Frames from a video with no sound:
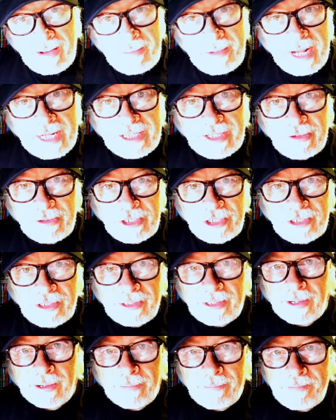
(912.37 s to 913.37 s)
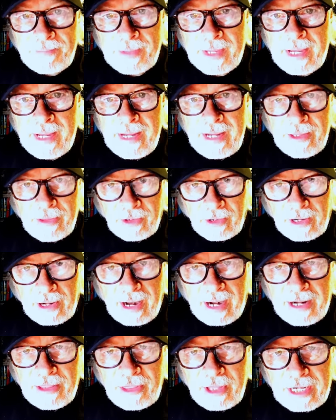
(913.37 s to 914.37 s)
I'm not so sure. There are a
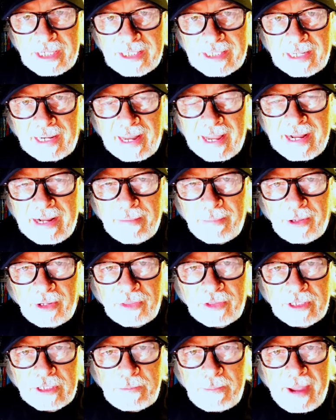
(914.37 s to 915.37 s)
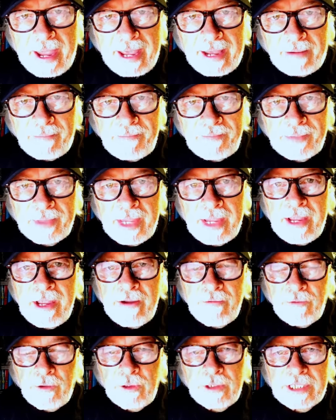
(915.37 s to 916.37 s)
lot of things to like about this pen.
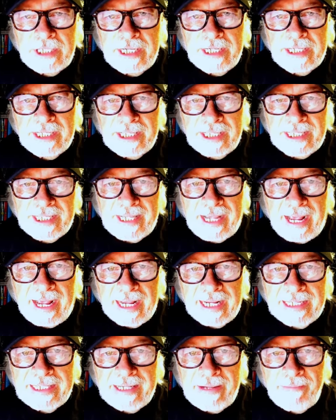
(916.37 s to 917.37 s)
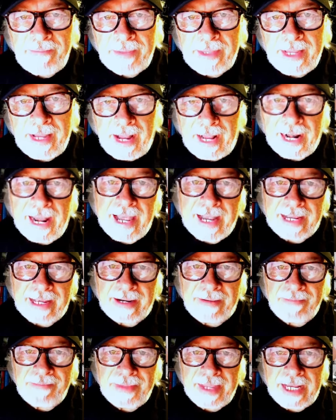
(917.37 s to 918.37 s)
First is the size. I like
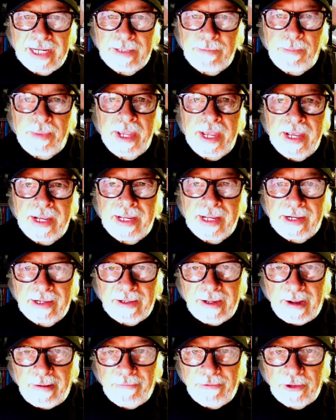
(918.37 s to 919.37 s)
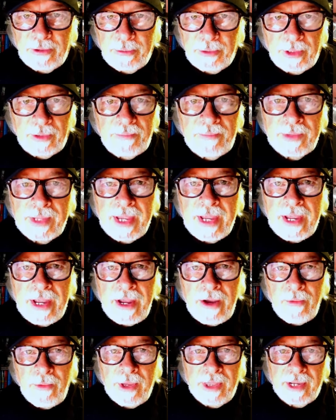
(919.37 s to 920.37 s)
it. It's big and comfortable,
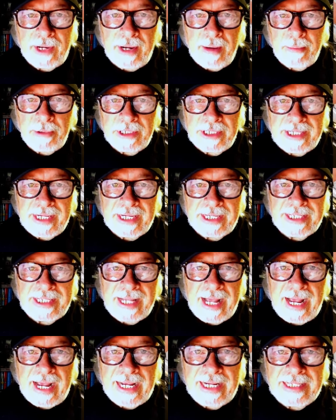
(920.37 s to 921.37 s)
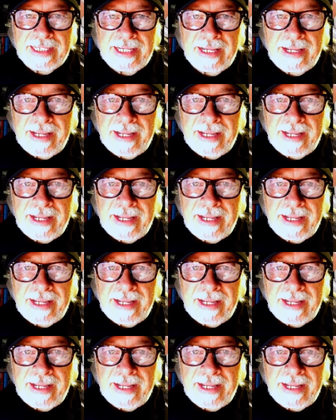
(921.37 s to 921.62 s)
with a number 6 size